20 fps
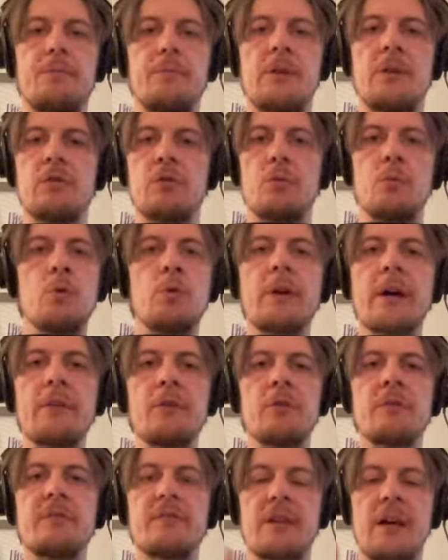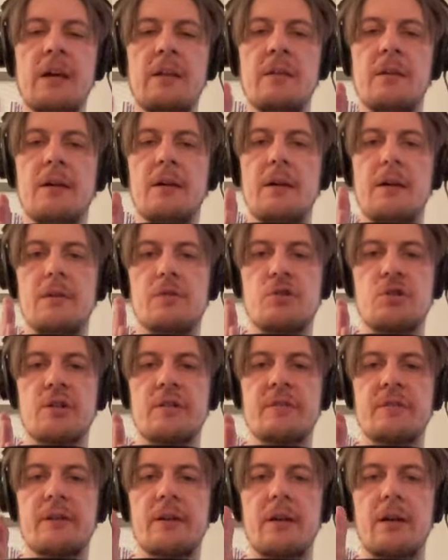Yeah, so you cannot say
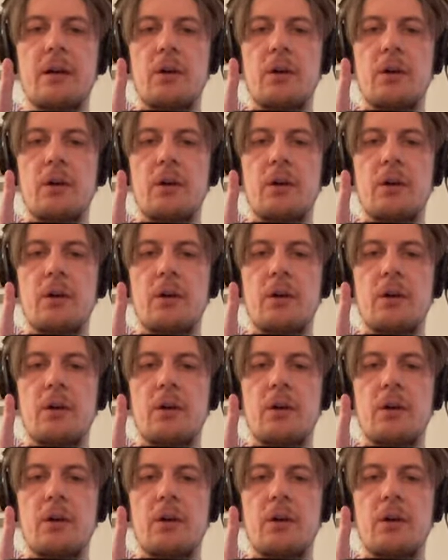just